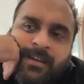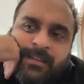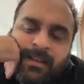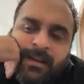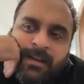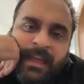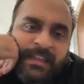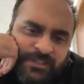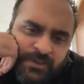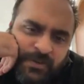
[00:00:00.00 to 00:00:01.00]
the
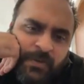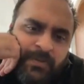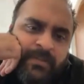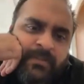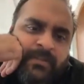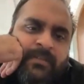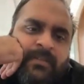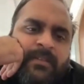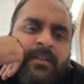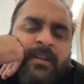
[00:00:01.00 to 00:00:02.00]
NGOs
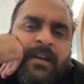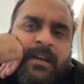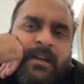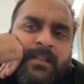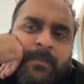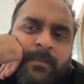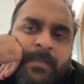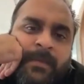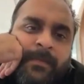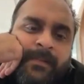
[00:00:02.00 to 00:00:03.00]
and the
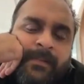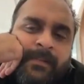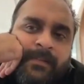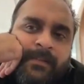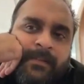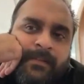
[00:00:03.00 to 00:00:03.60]
people,